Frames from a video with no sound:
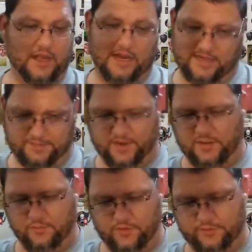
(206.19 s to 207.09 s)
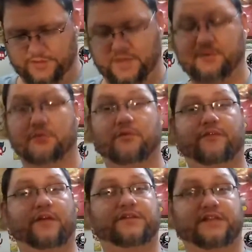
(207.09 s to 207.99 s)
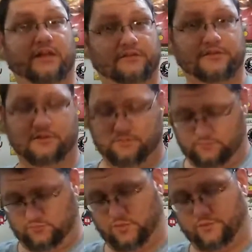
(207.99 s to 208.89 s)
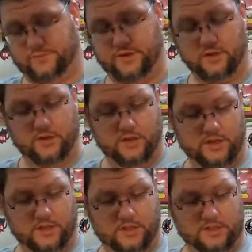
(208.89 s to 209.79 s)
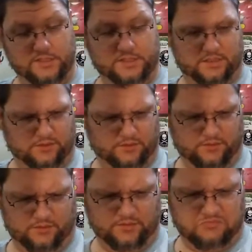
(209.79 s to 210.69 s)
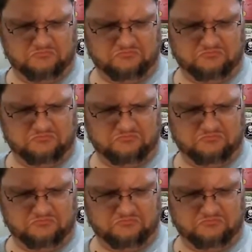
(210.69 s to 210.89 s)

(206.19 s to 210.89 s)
I did pick up more than one thing, but they're both face down, so there. So,